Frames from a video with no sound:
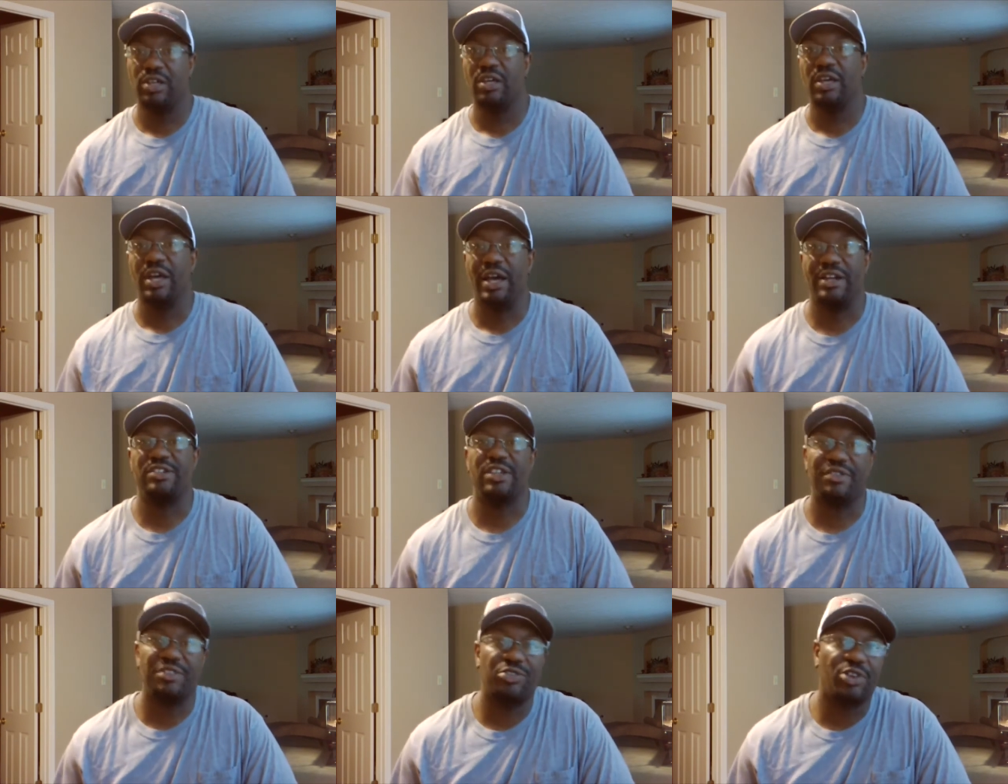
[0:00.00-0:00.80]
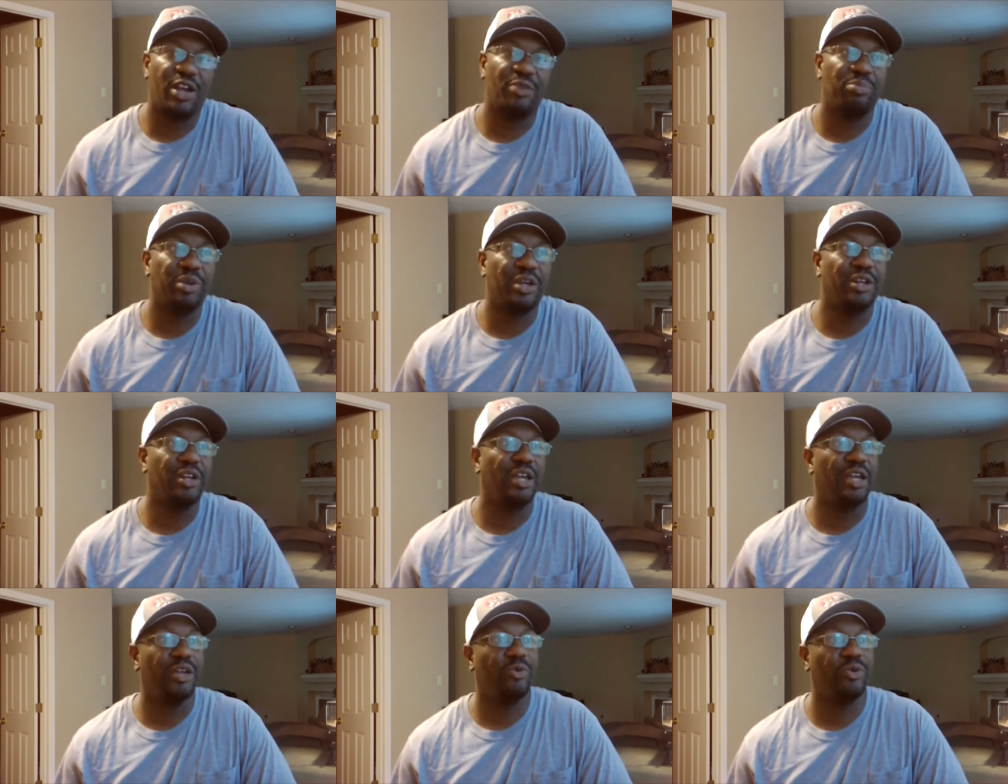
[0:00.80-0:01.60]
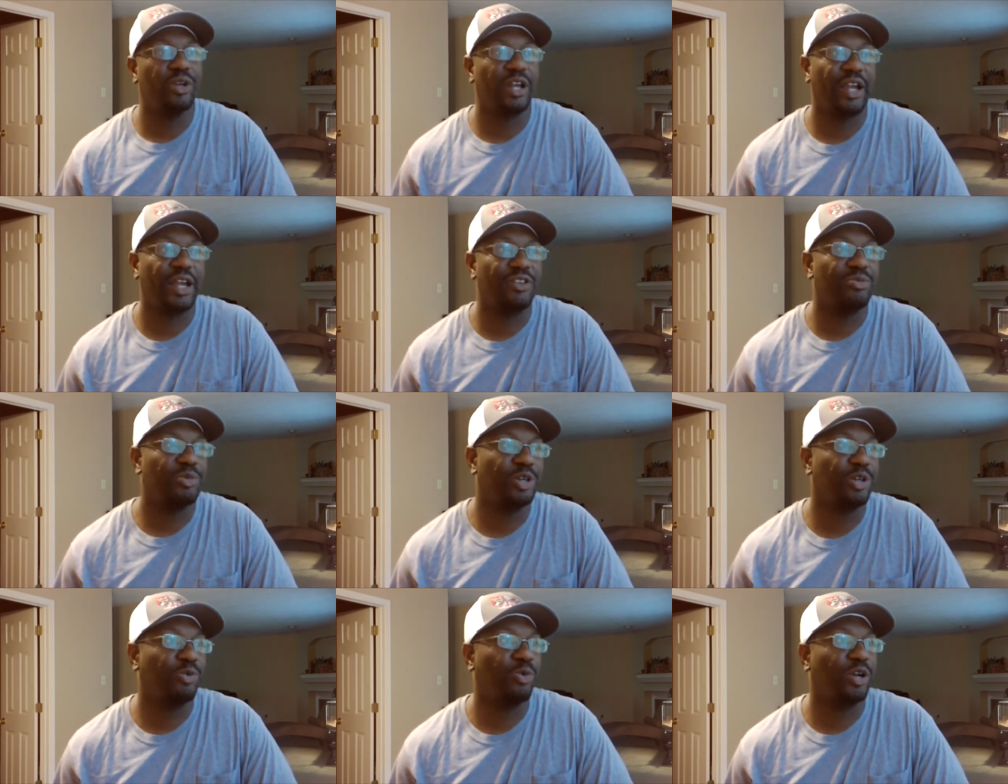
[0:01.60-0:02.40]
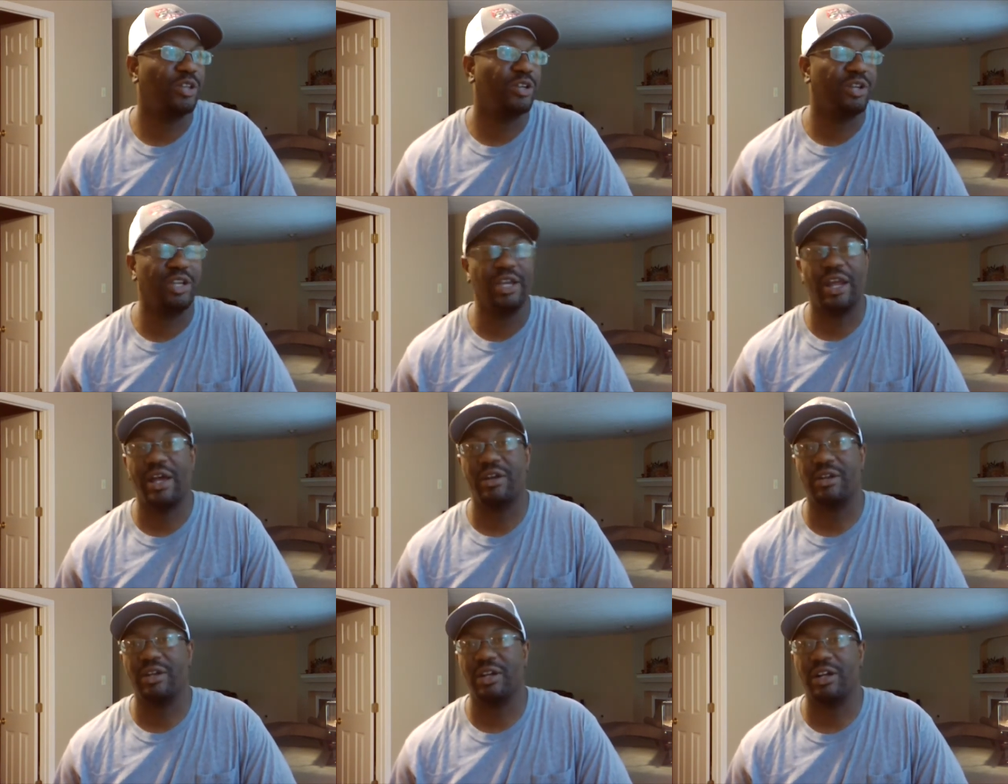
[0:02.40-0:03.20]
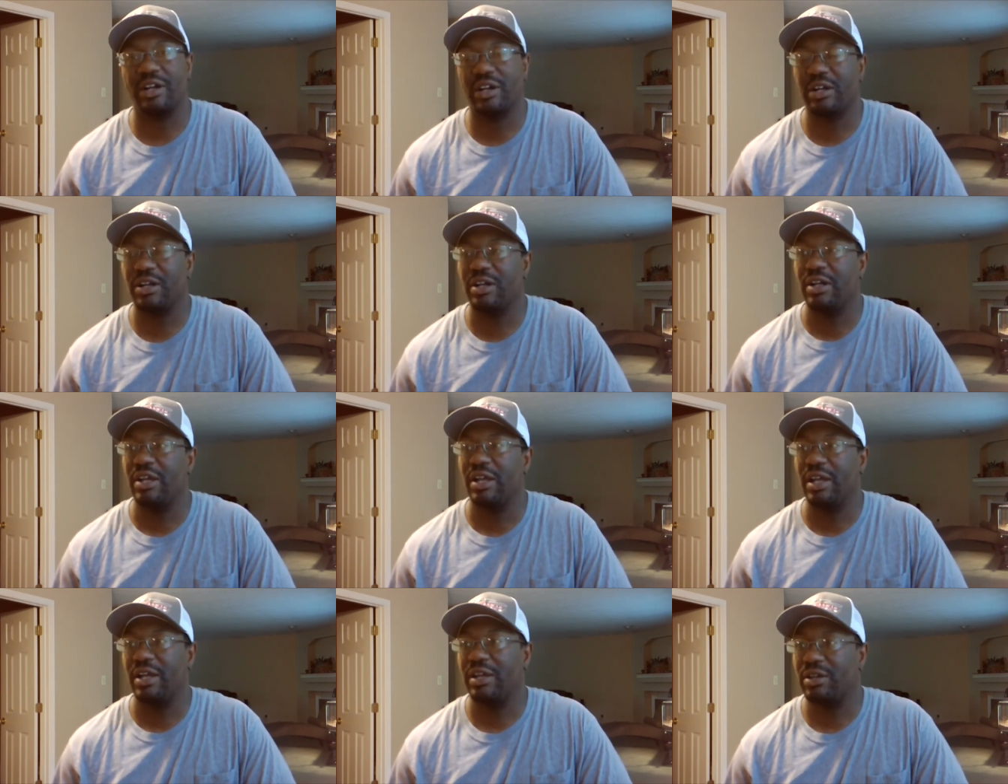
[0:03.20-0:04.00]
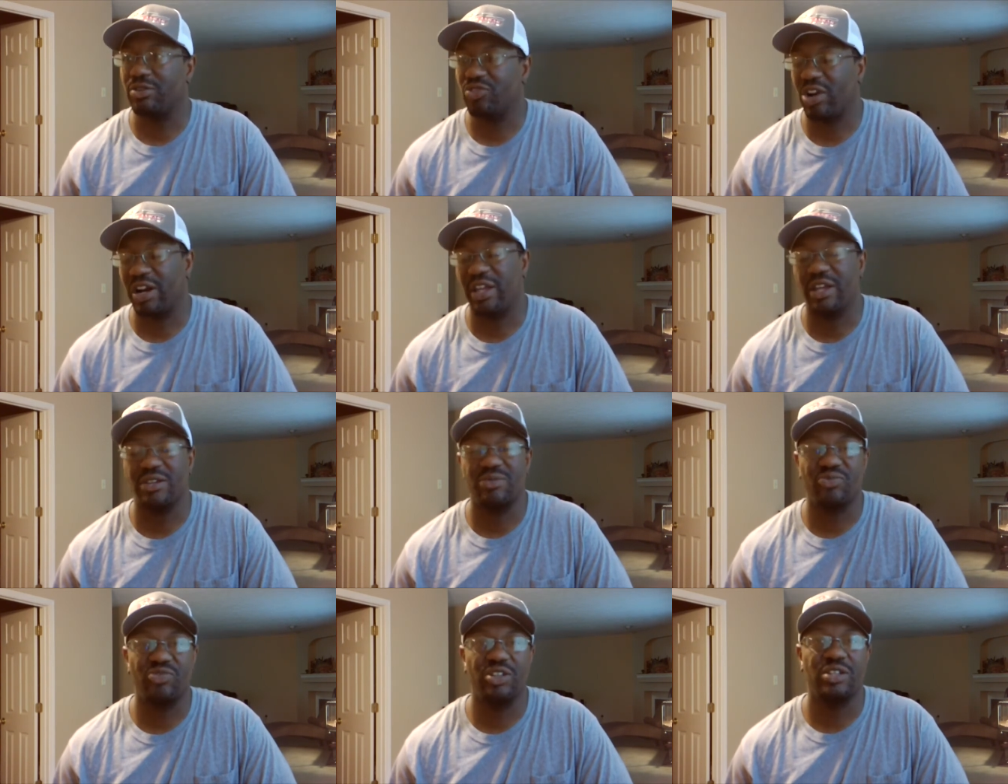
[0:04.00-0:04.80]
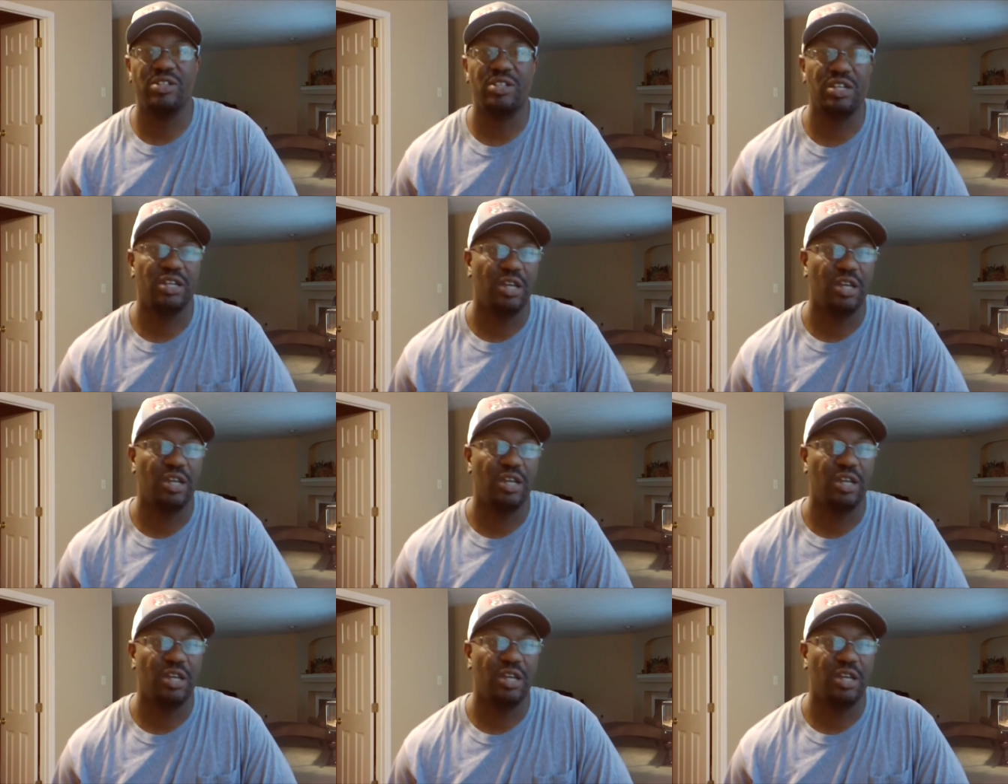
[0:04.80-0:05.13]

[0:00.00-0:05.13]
I just have to try and pick a day when I got some good weather and get out there and try to catch some fish.